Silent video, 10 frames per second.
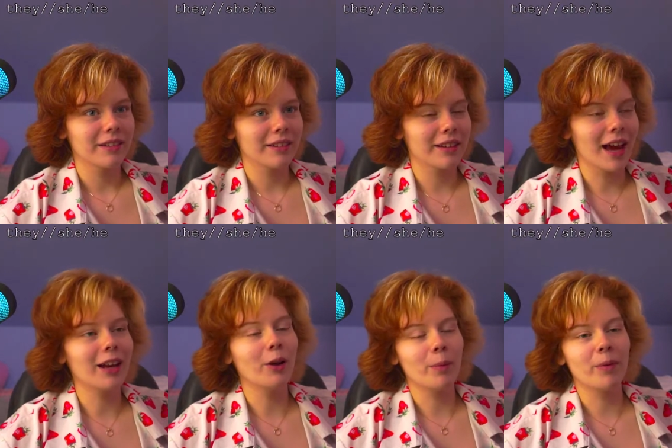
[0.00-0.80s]
Yeah, I
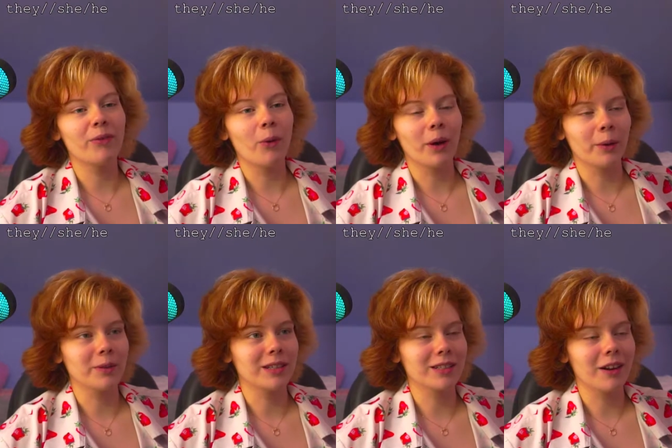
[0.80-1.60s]
know, but before it
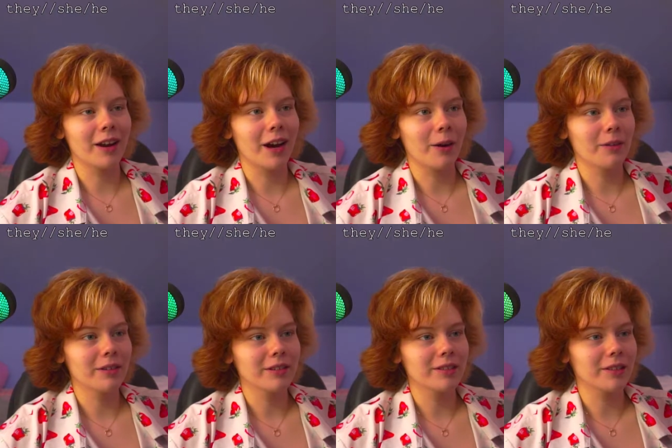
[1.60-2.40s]
would just cut out,
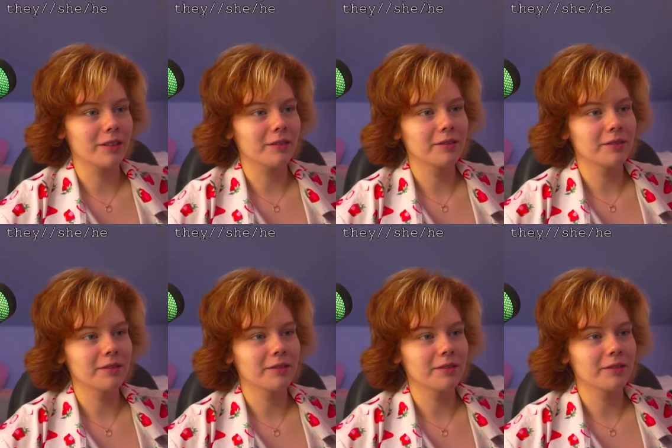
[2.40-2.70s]
so.